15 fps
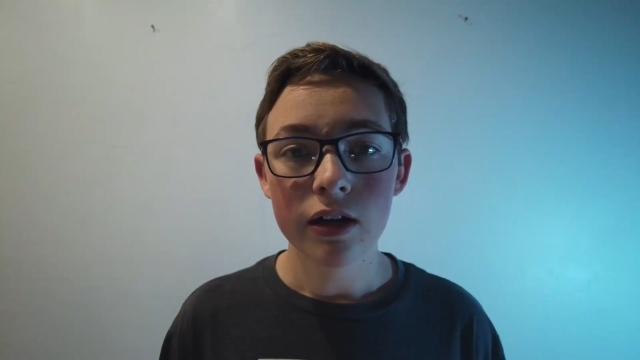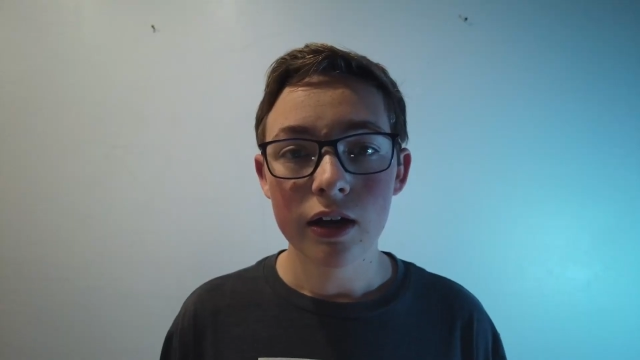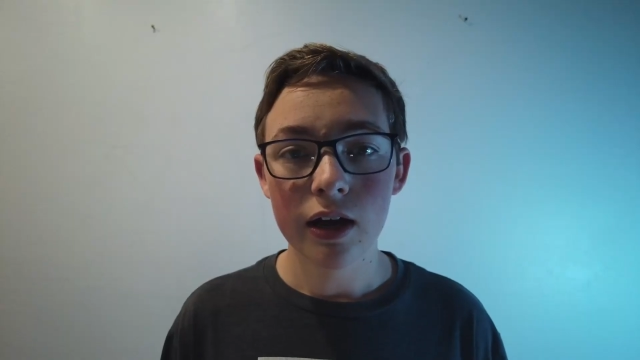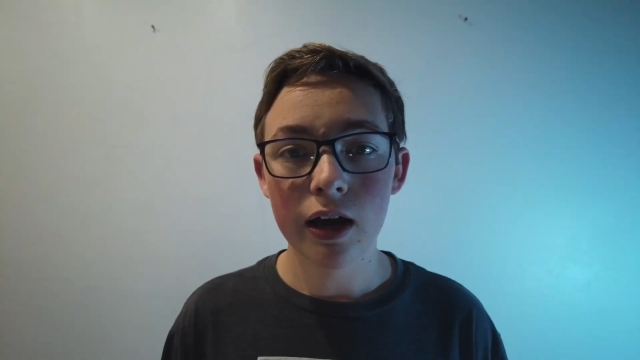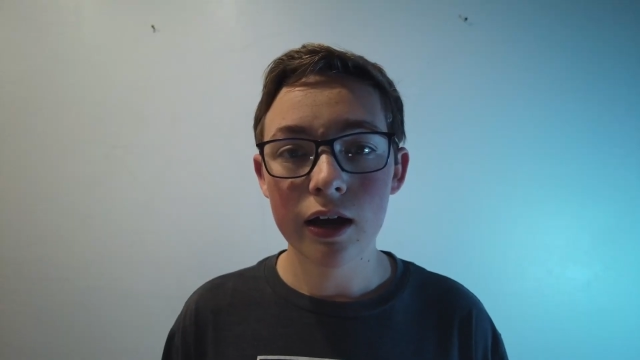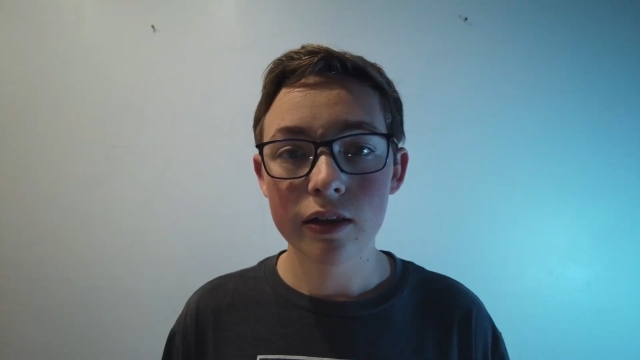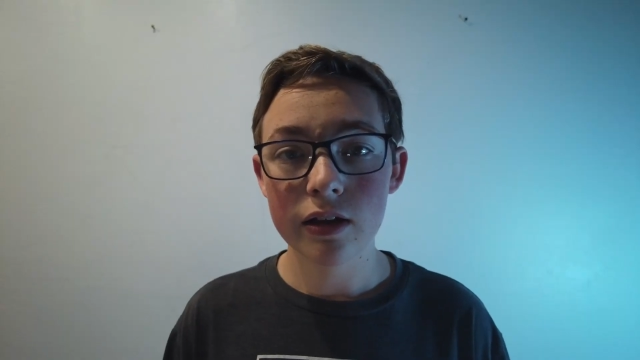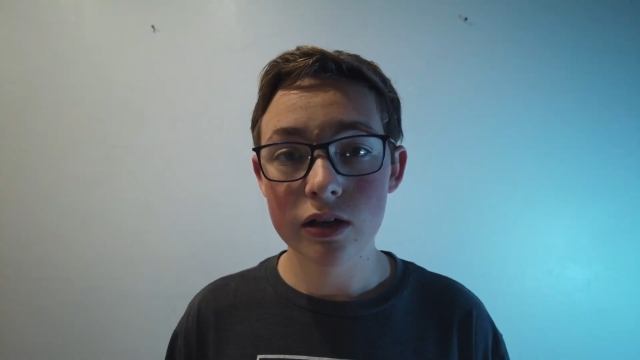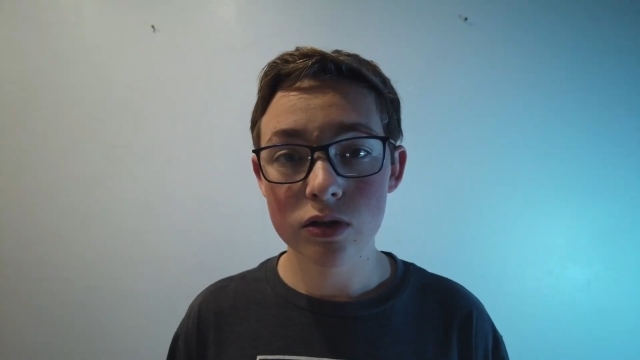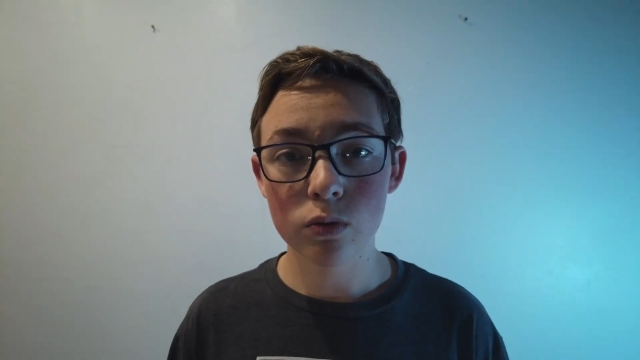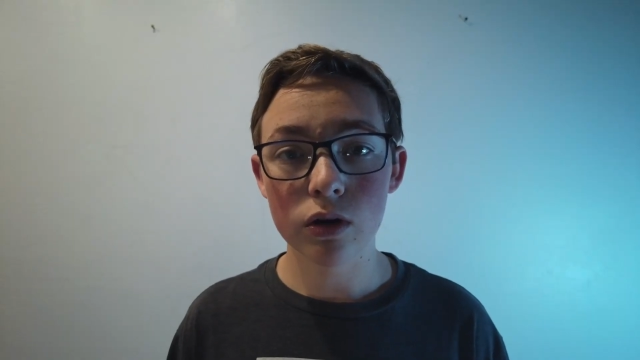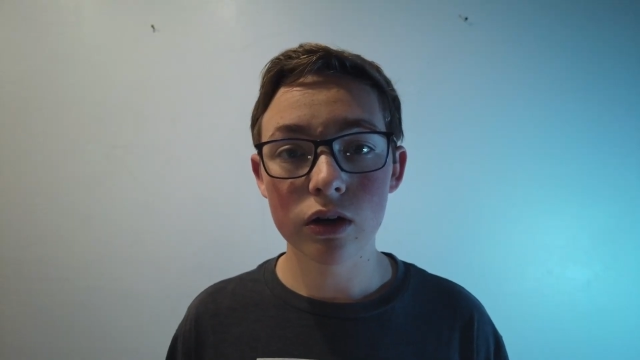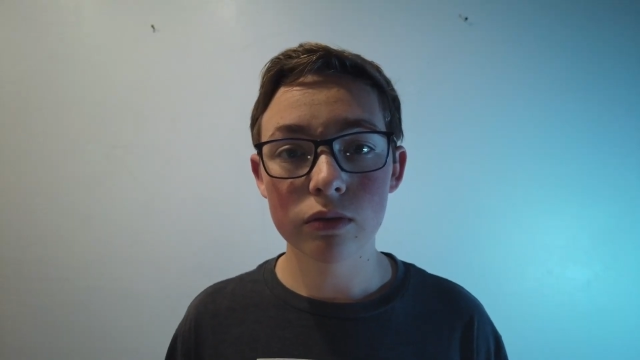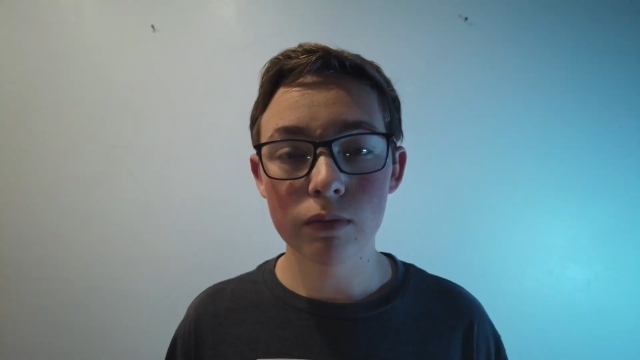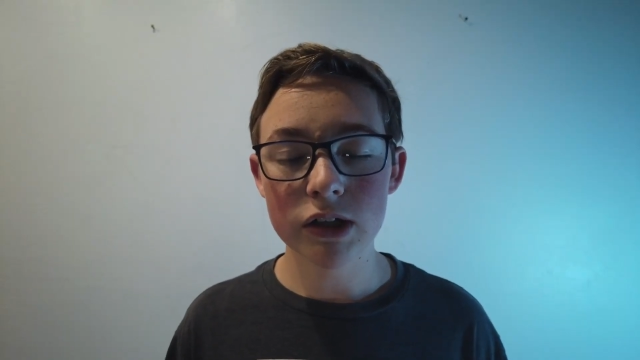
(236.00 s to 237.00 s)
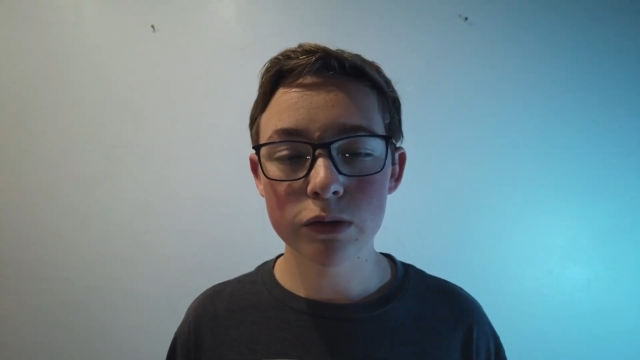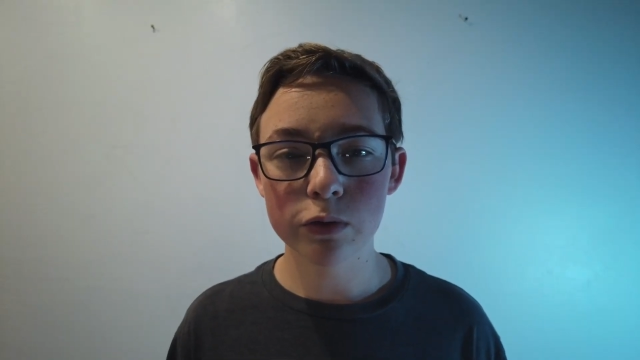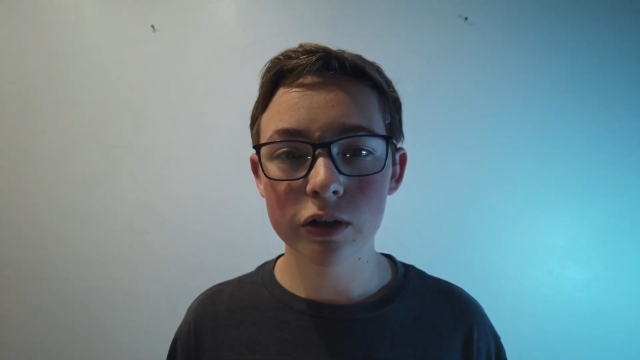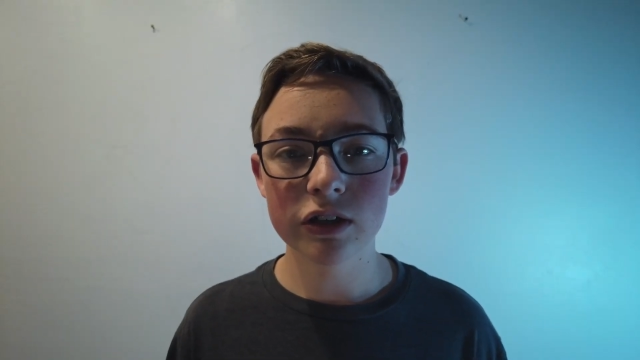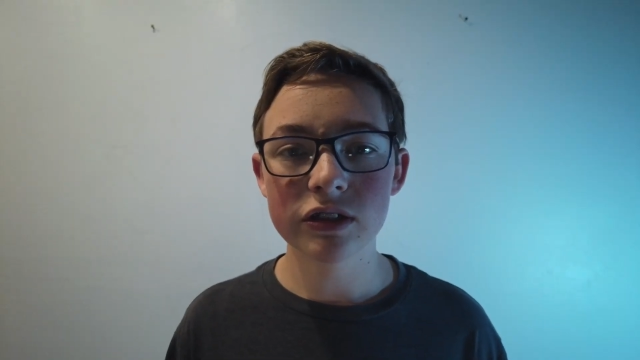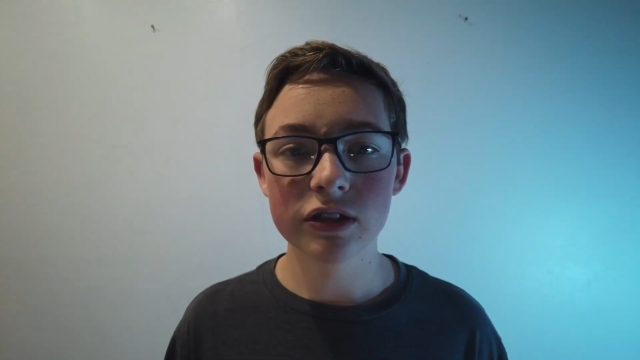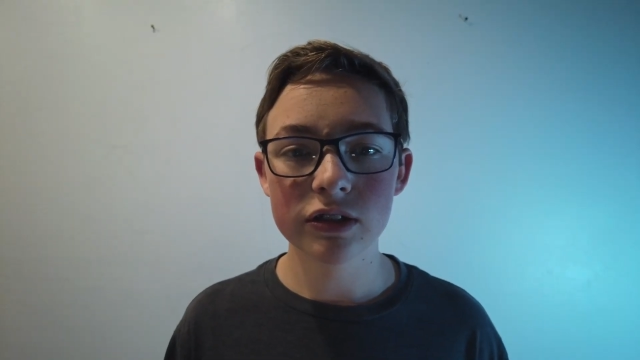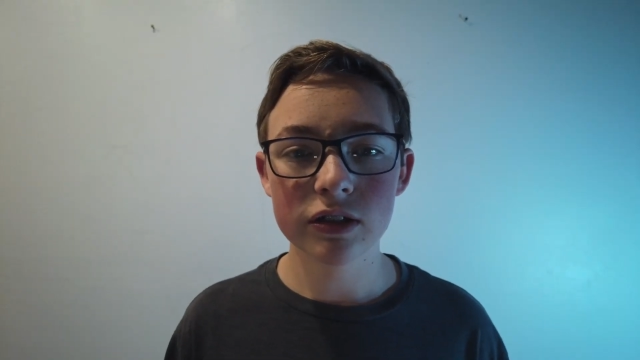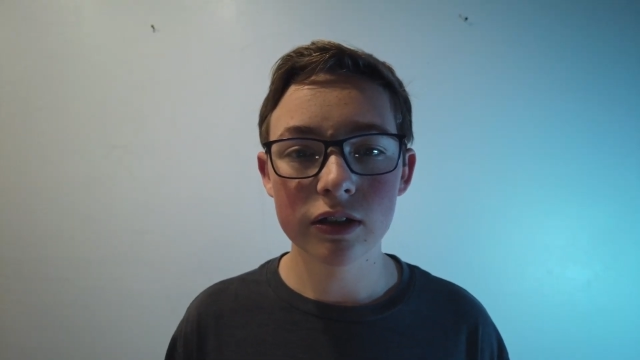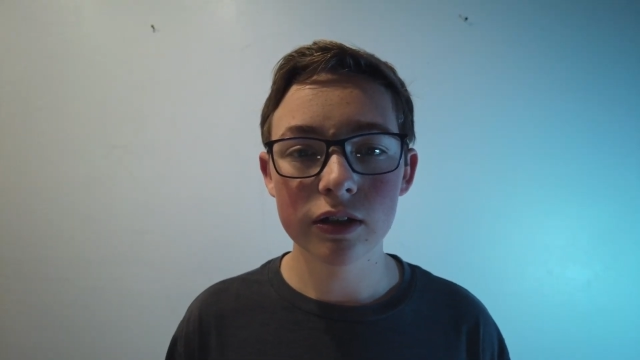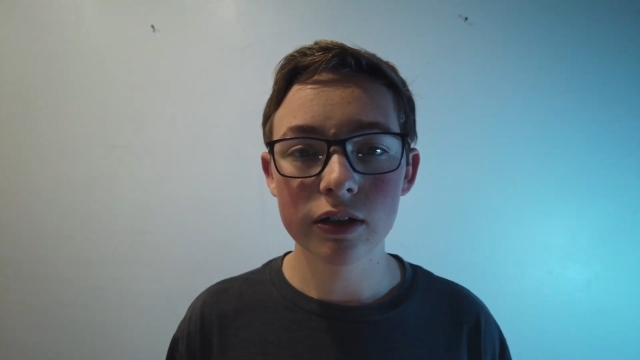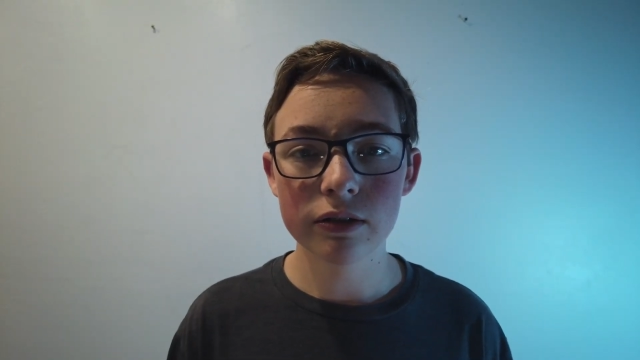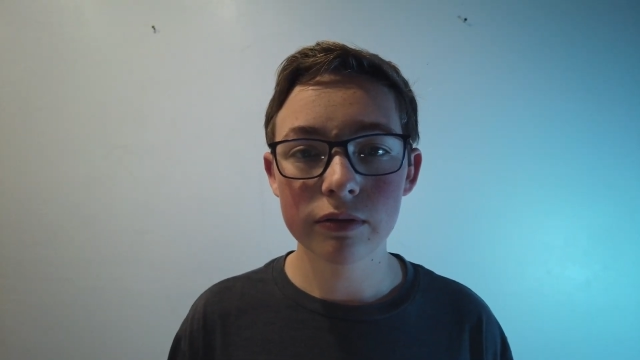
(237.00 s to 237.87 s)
And this worked much more consistently.